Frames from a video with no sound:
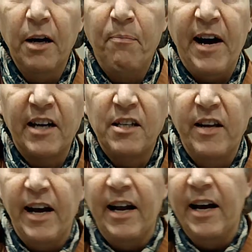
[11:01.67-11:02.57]
epoxy
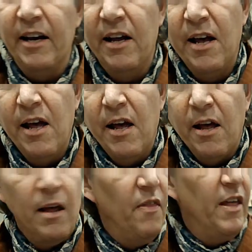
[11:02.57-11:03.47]
that on,
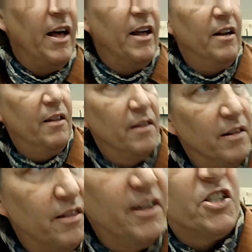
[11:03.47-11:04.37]
and then
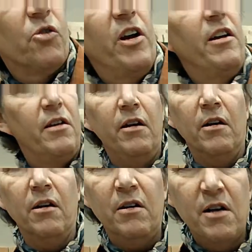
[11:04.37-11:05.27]
this right
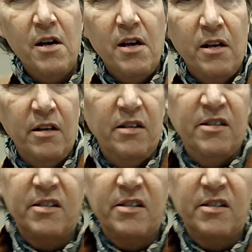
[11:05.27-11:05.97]
here is